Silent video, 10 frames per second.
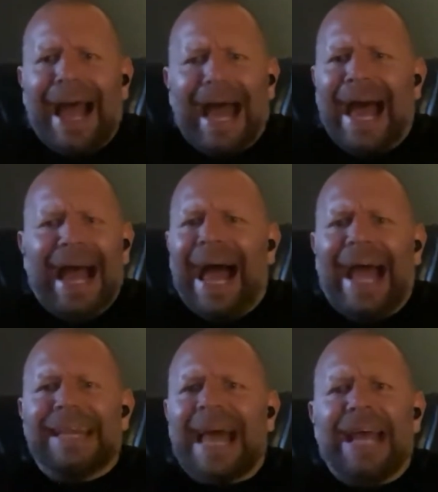
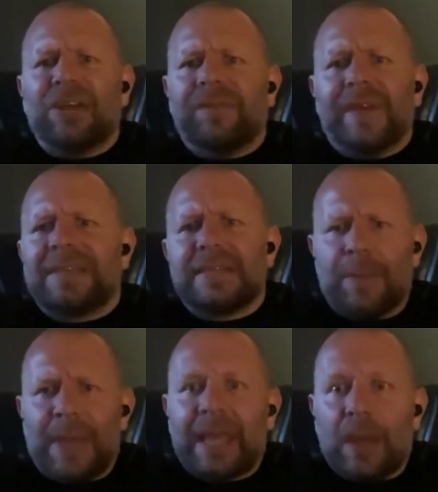I don't fix this,
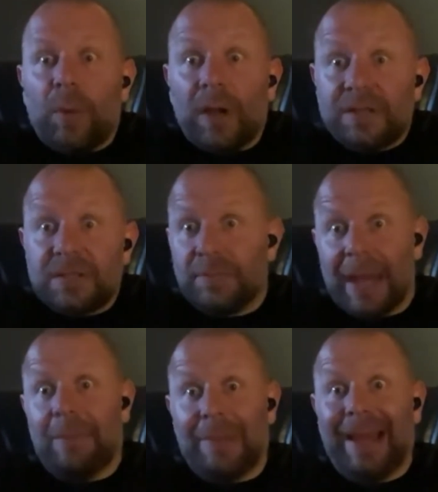I make it worse.
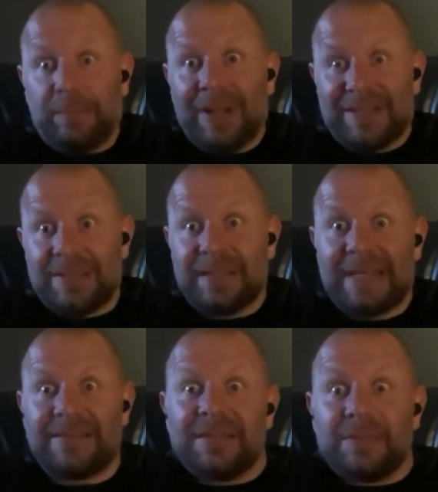My presence and
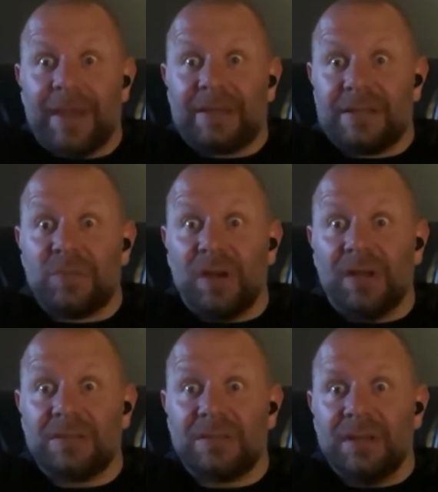essence makes this
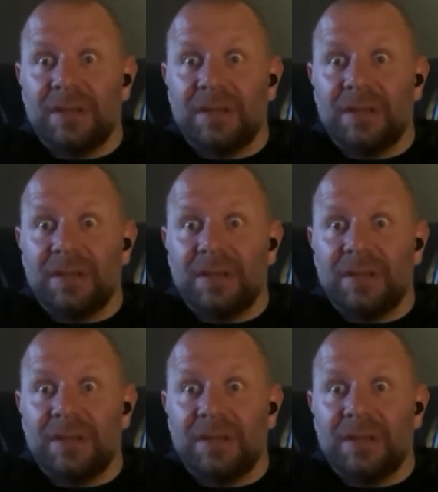worse.